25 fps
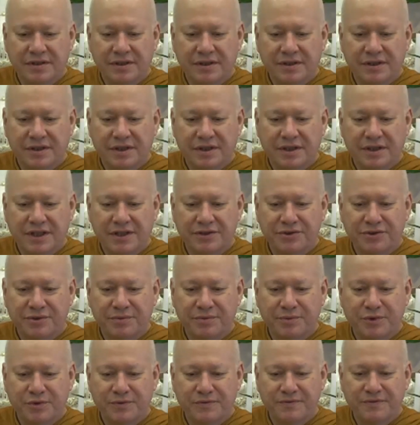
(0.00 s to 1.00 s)
And as you
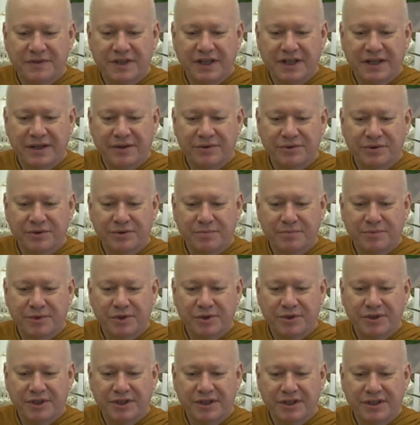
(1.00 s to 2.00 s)
move down your
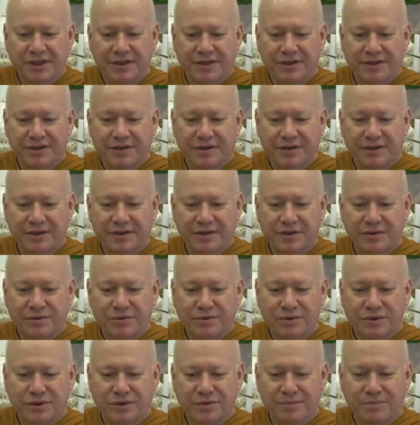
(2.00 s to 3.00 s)
body, you can
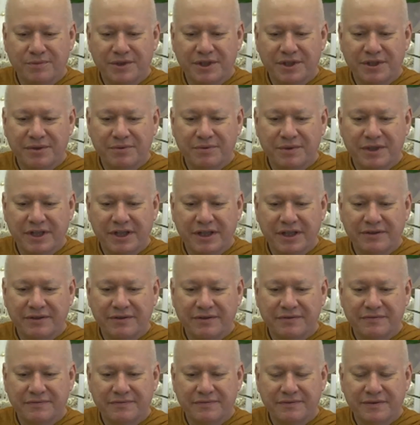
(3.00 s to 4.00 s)
also be aware
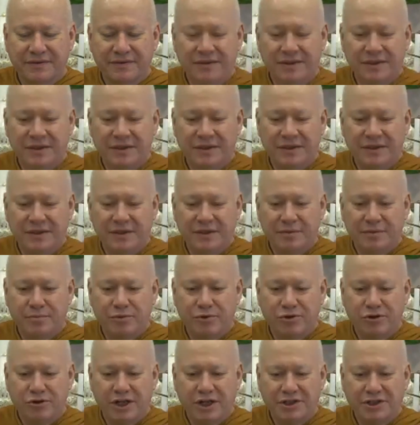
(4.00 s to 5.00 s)
of
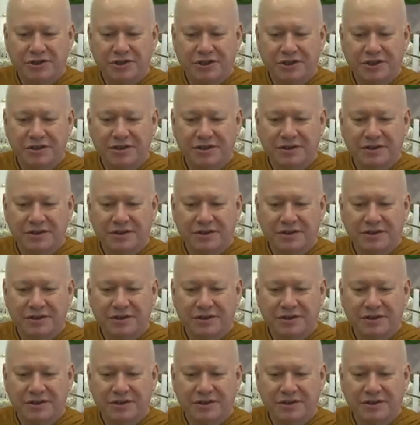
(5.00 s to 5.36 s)
pressure,